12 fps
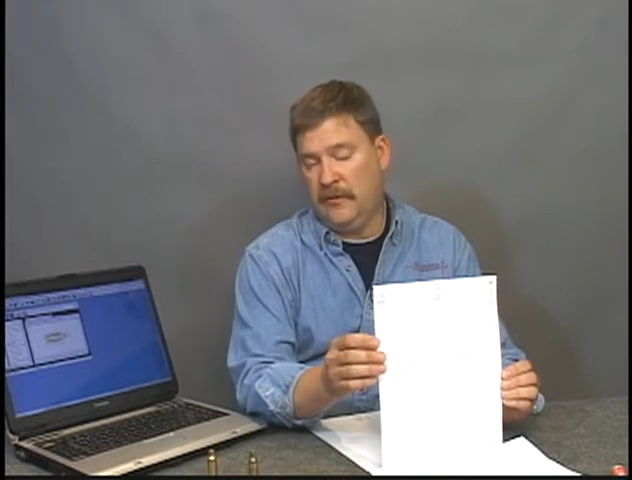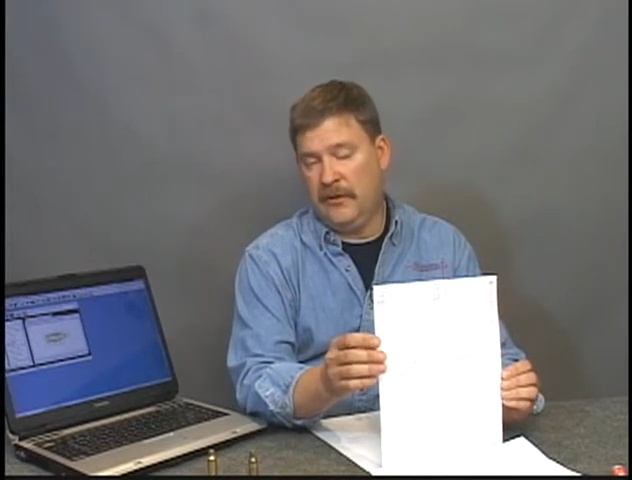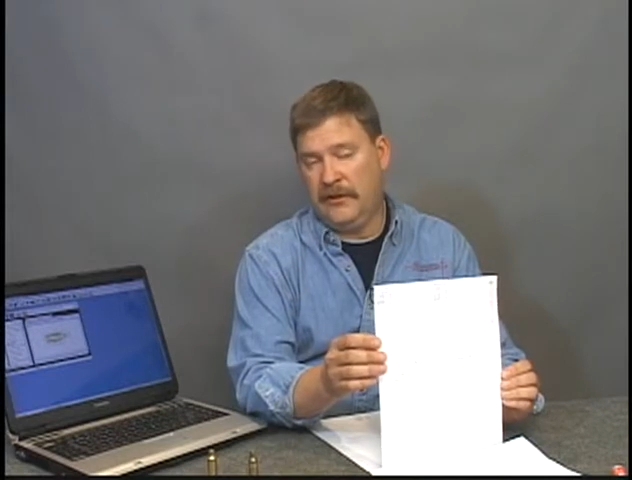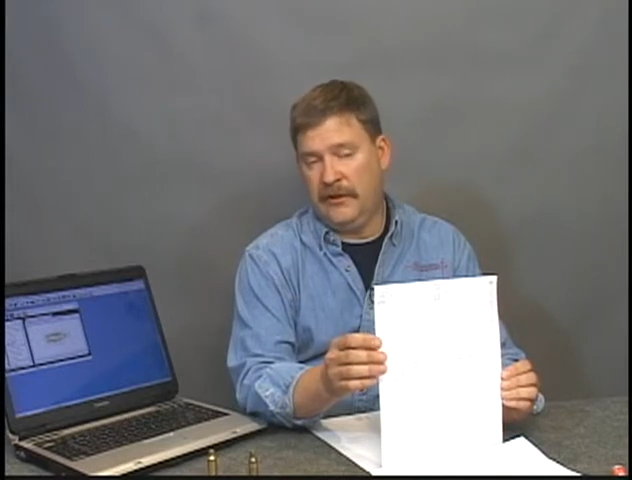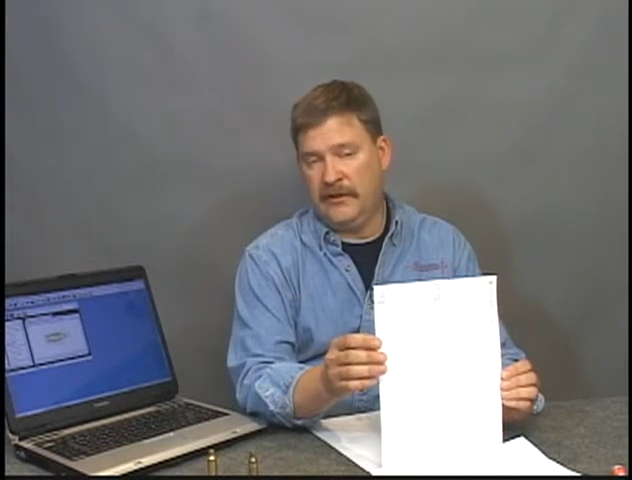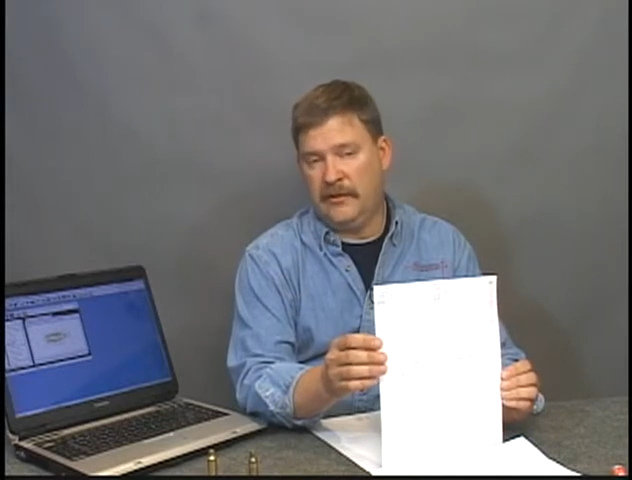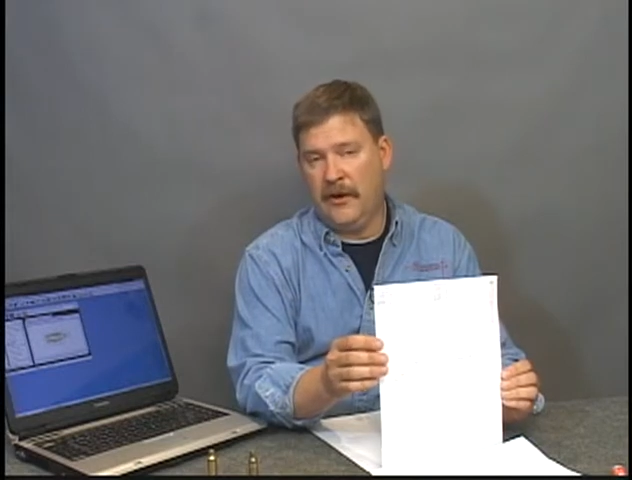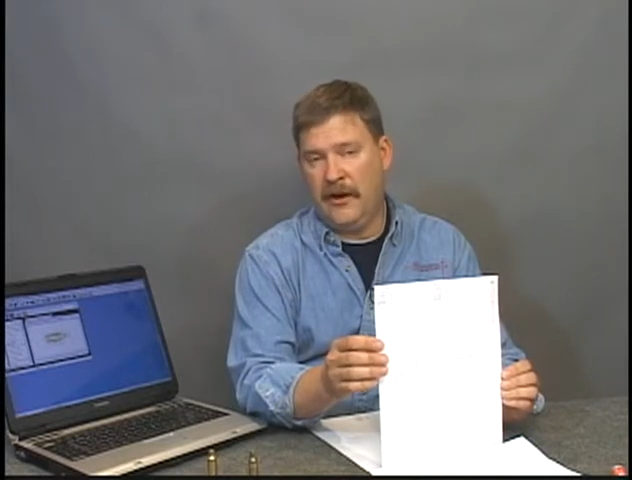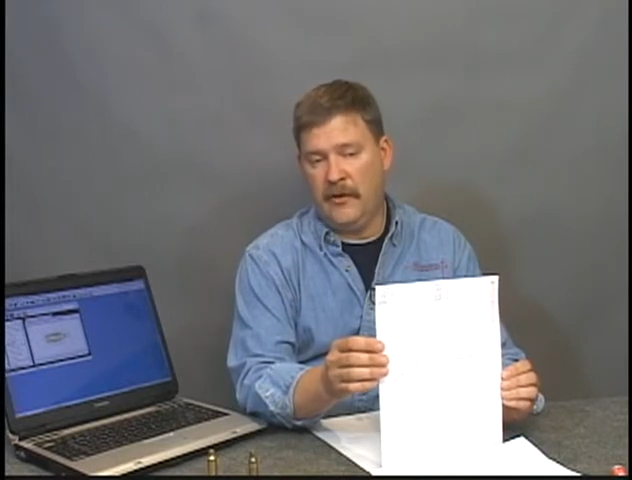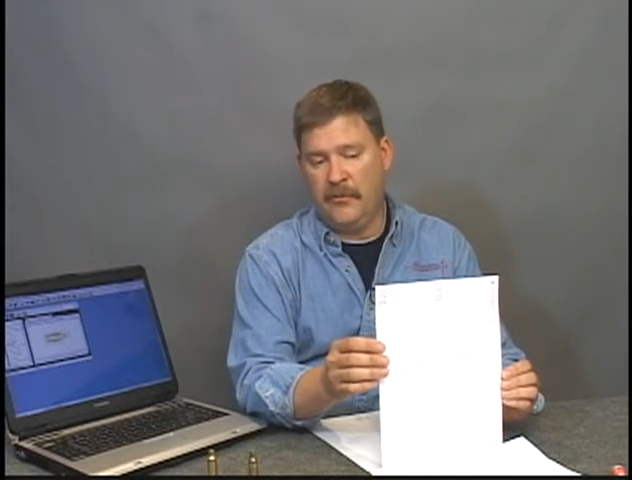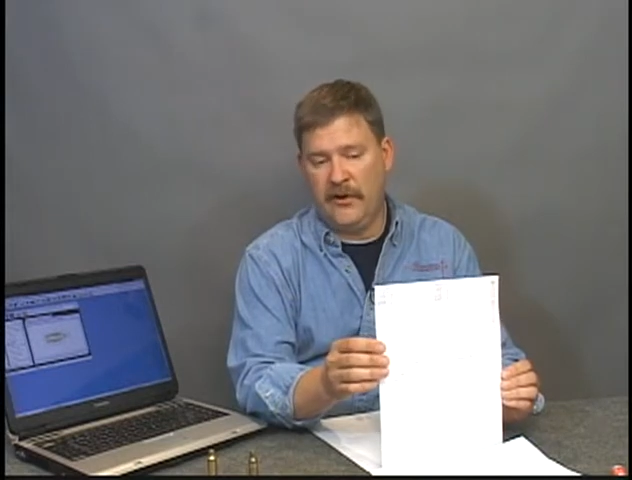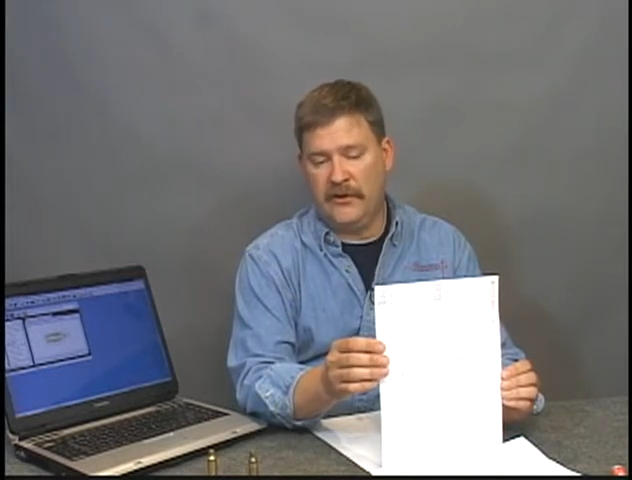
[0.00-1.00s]
able to get some
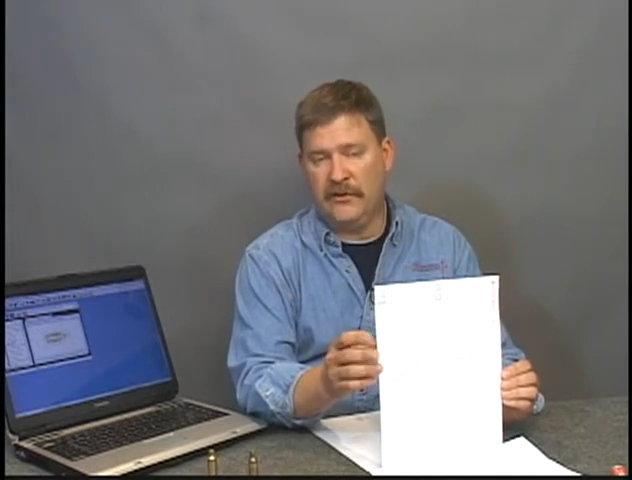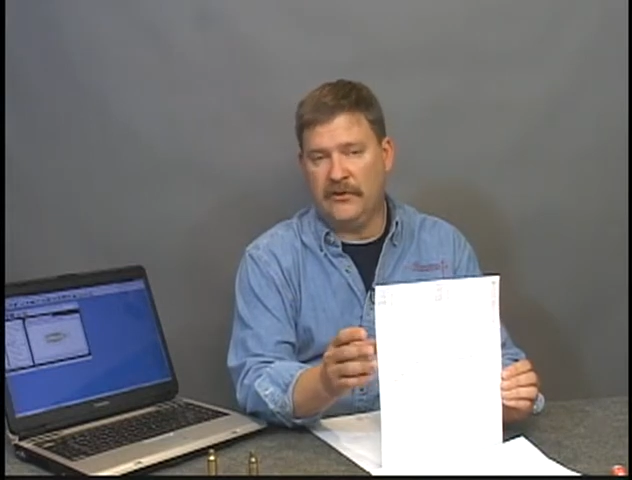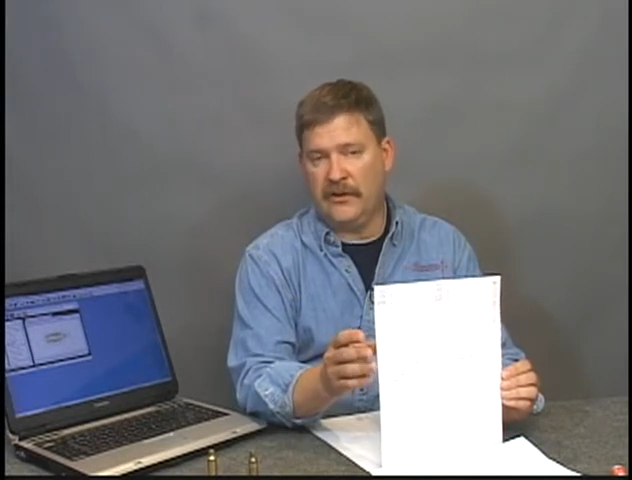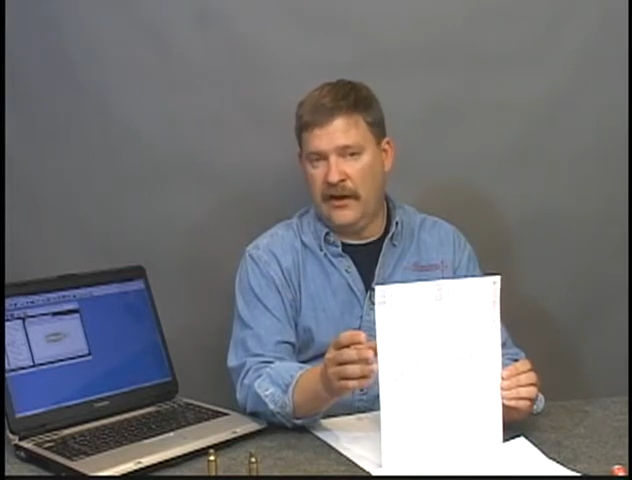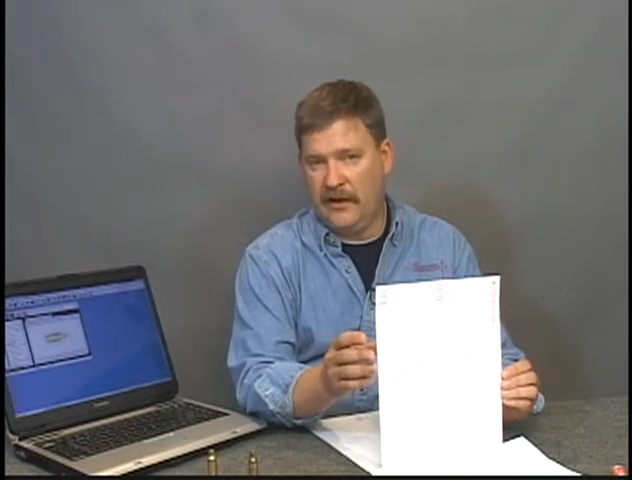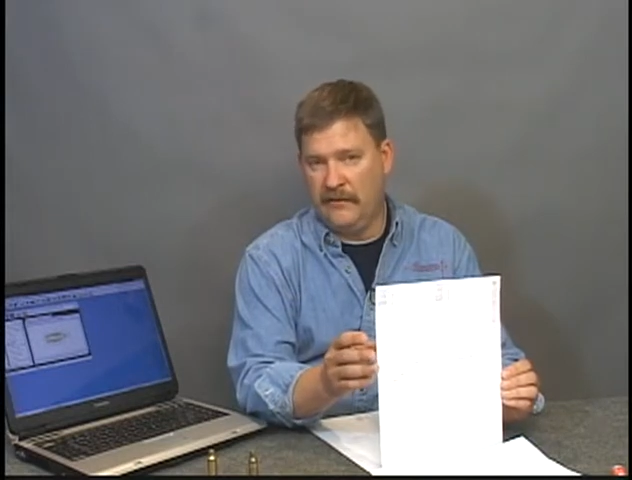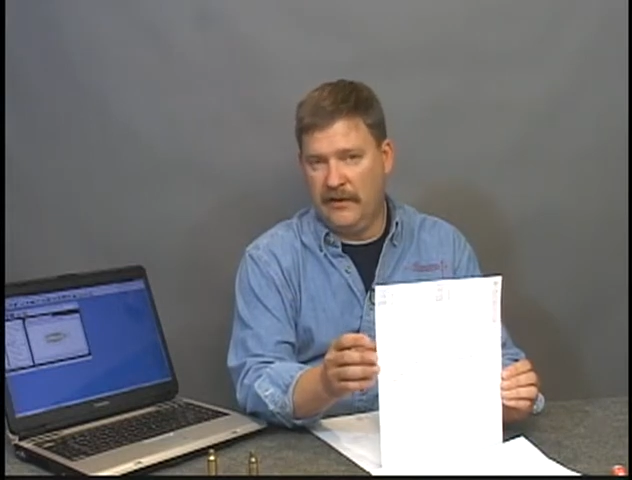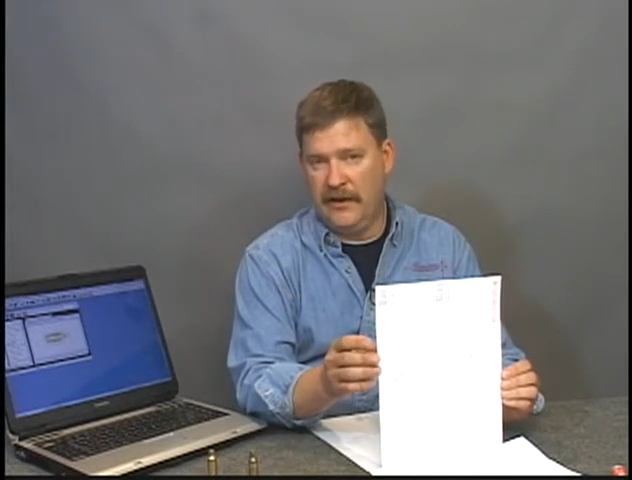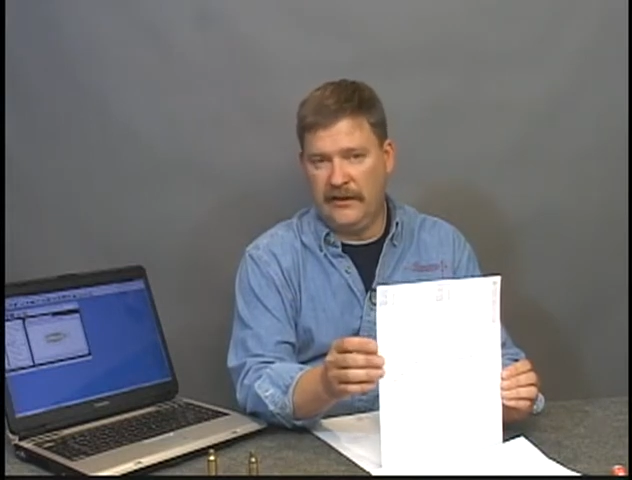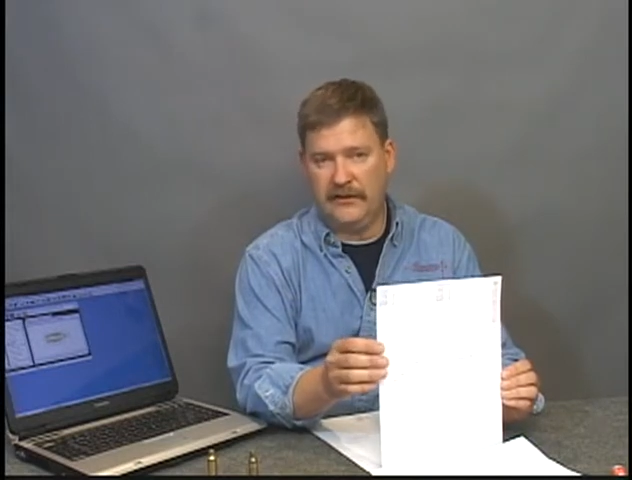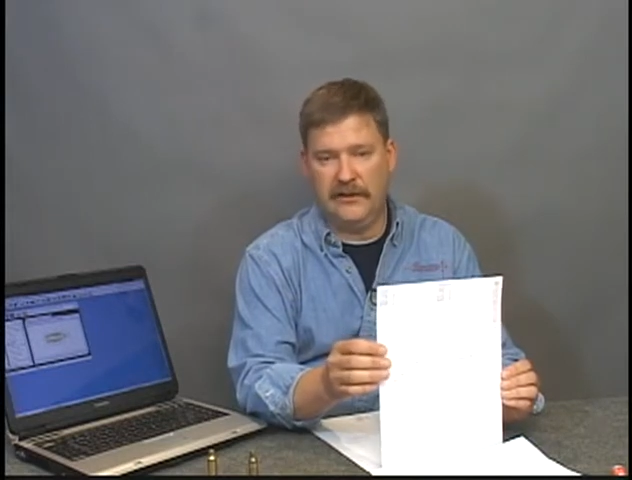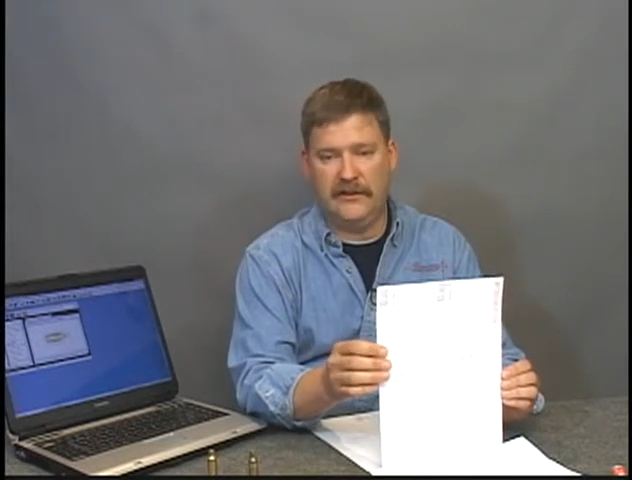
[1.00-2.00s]
higher pressures and higher
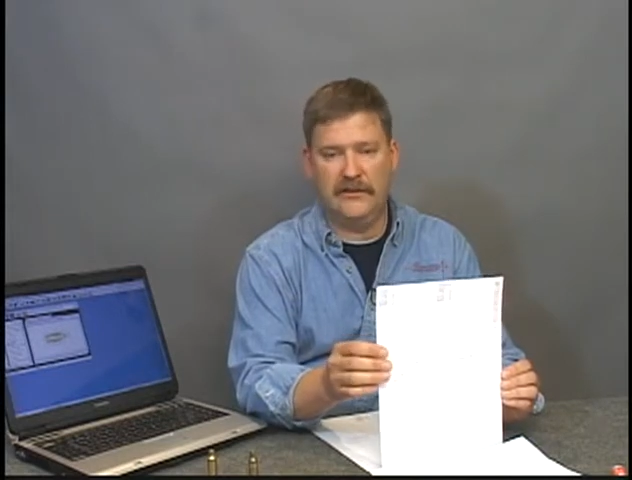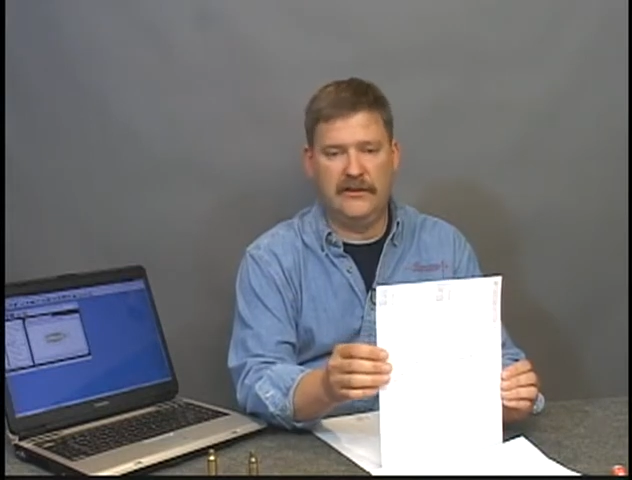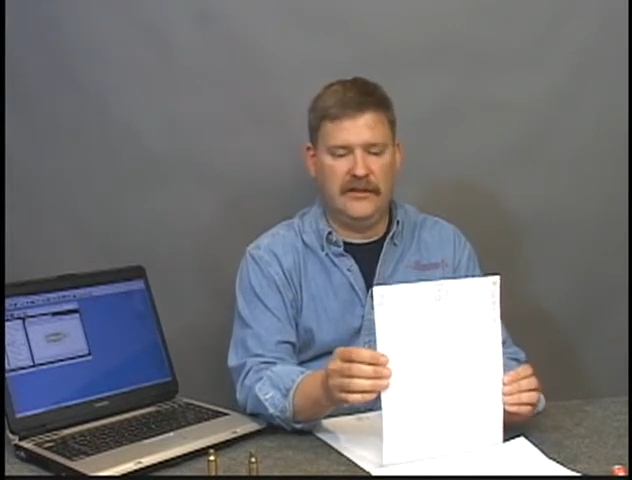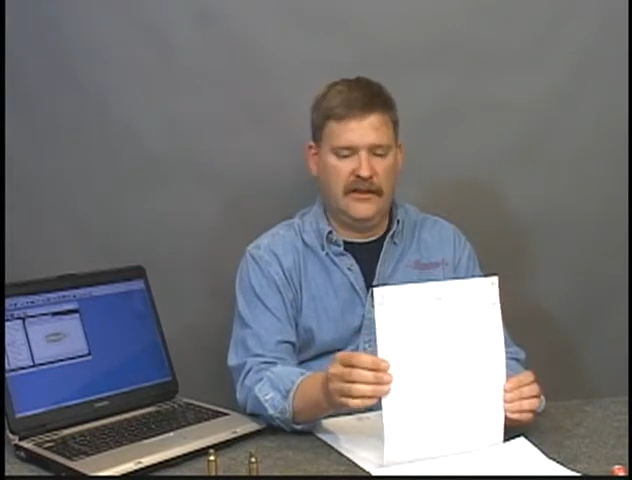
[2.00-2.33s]
velocities.